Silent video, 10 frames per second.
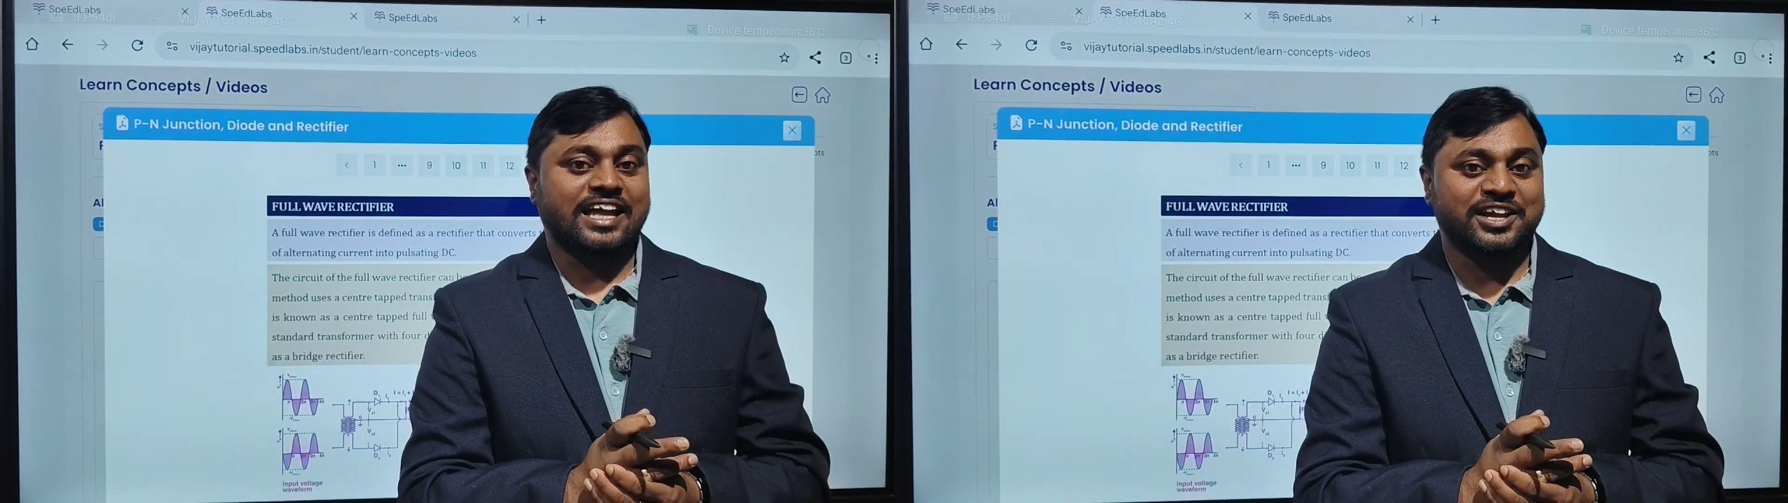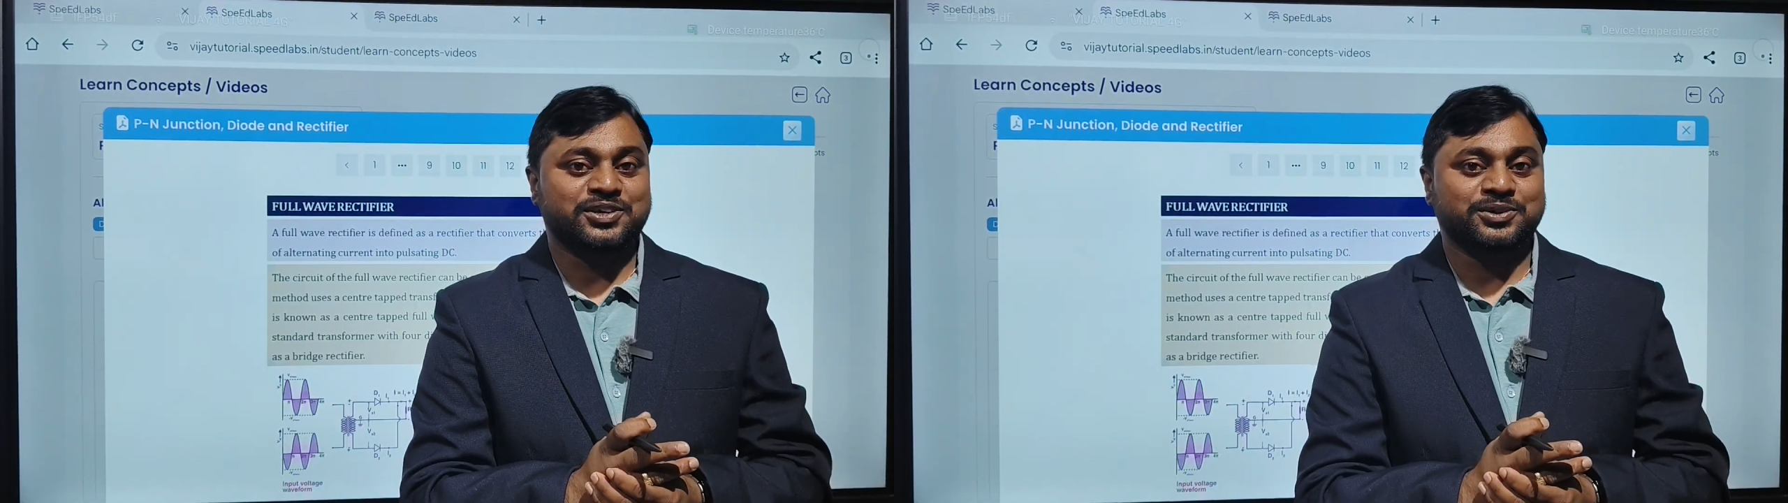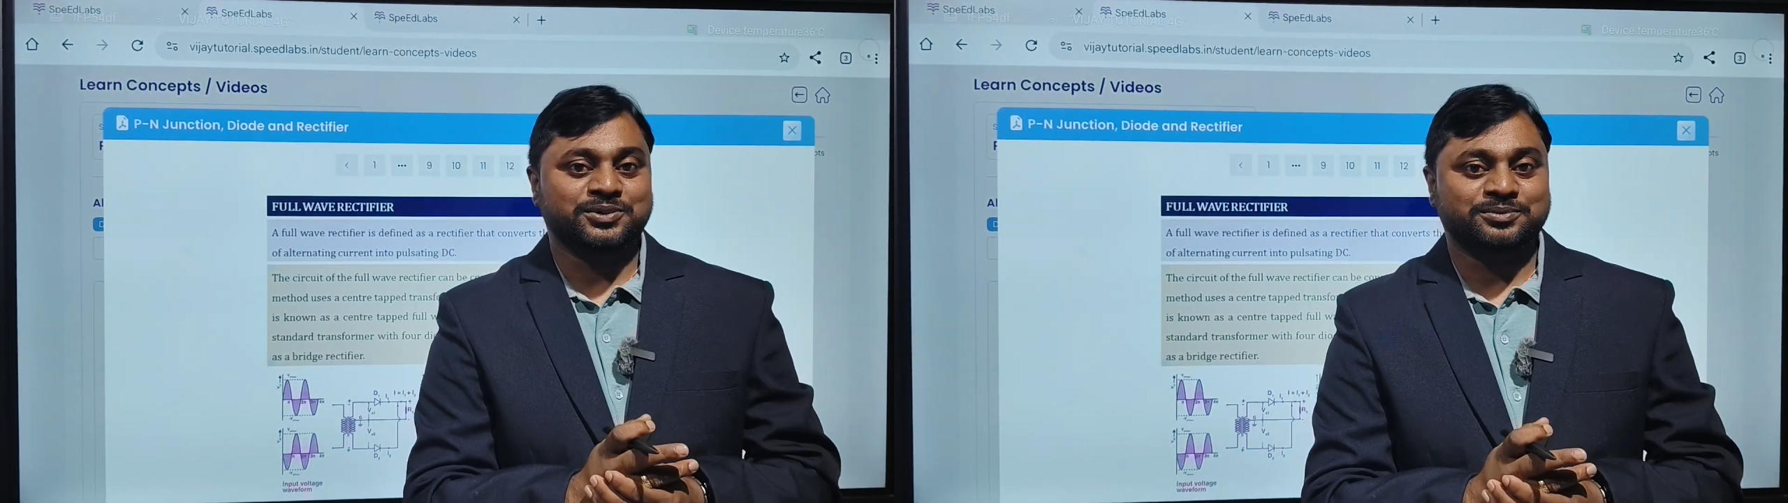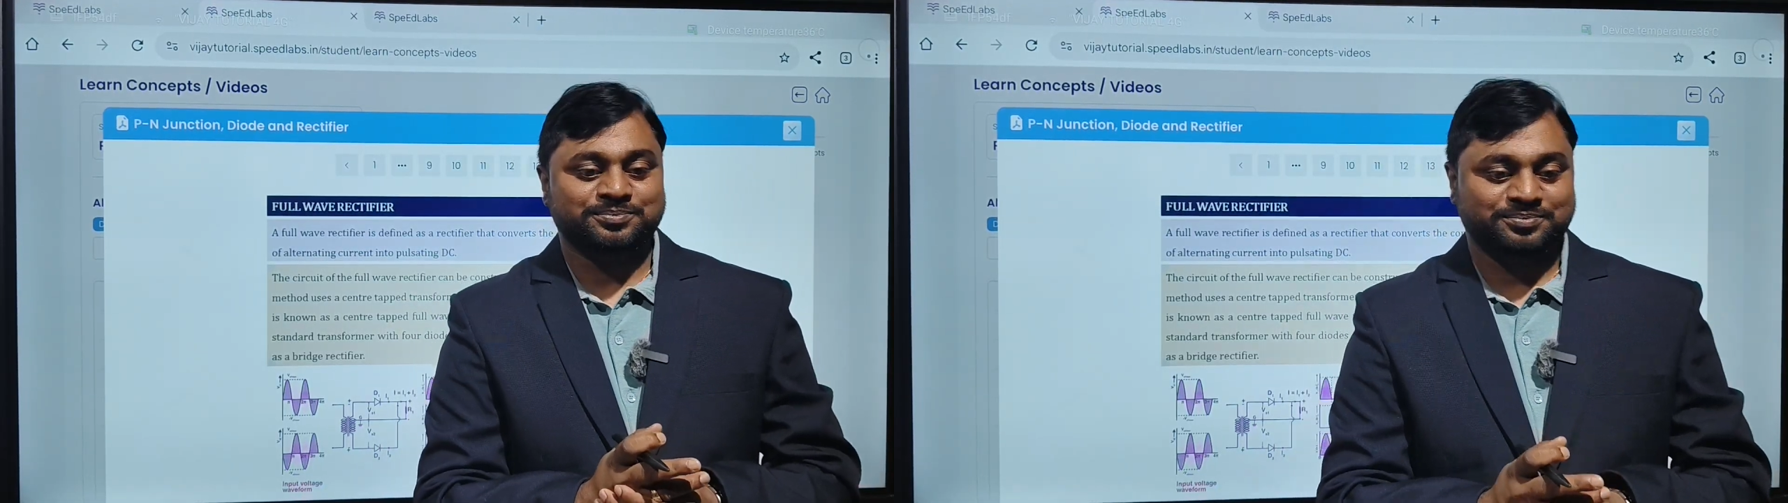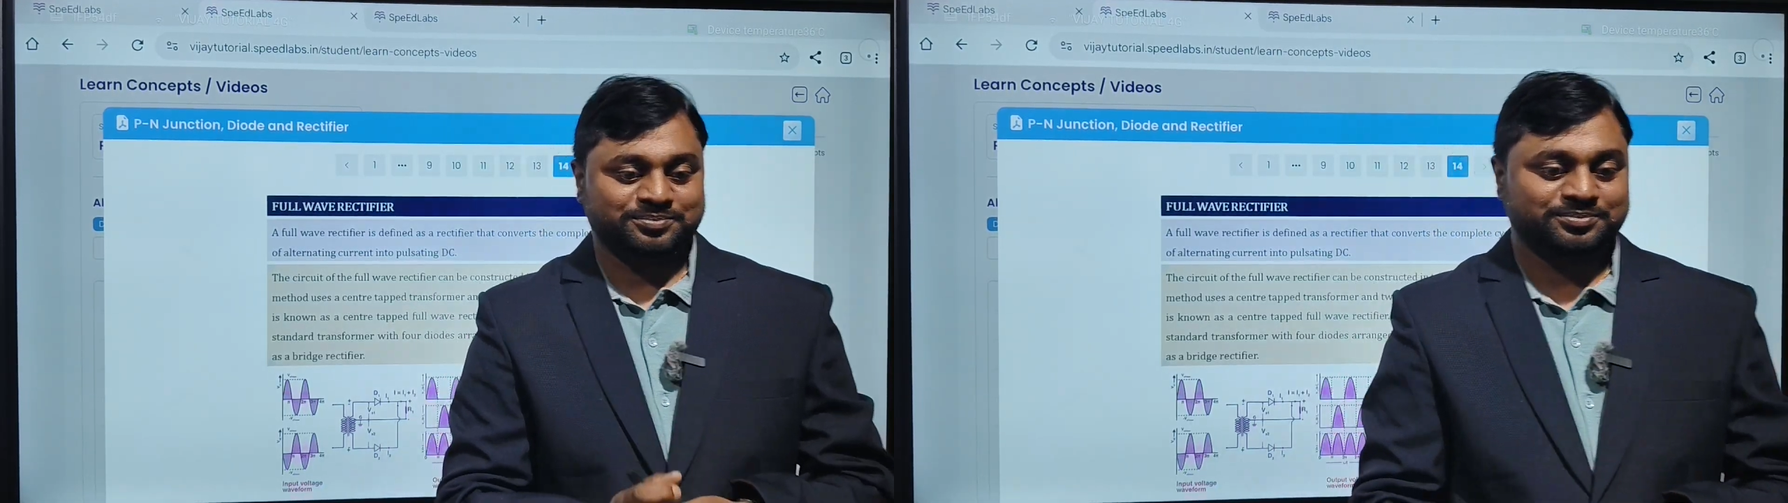Thank
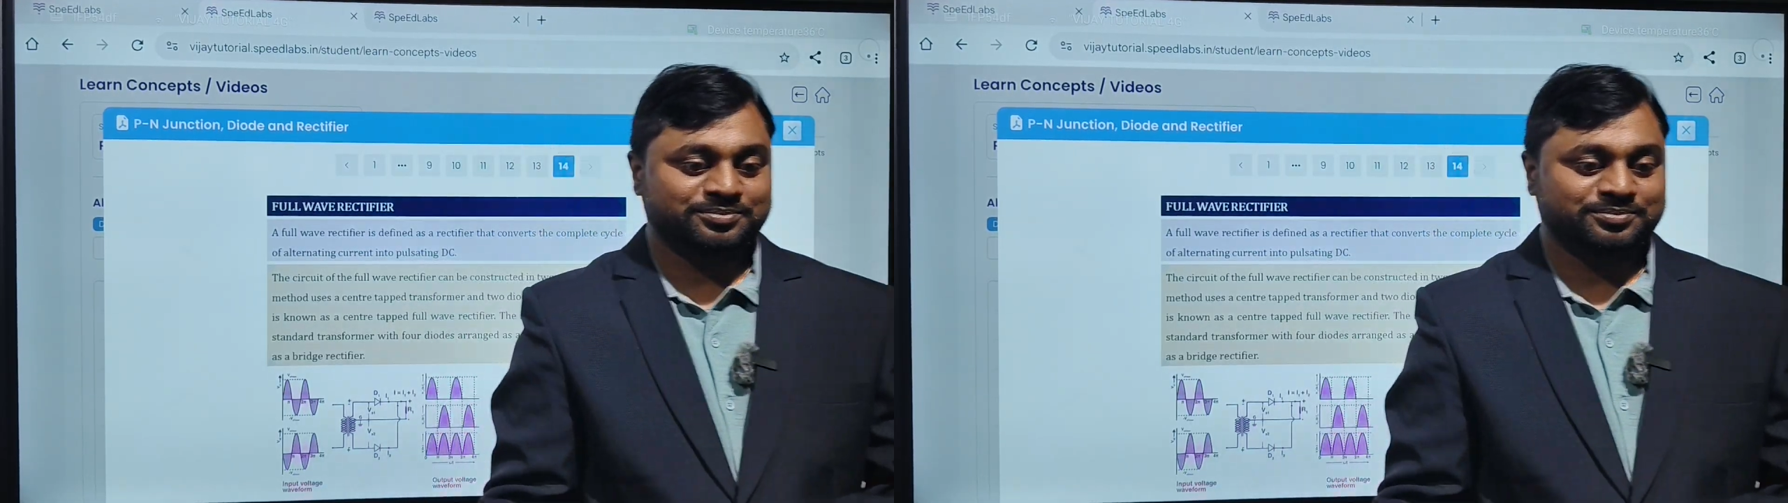you.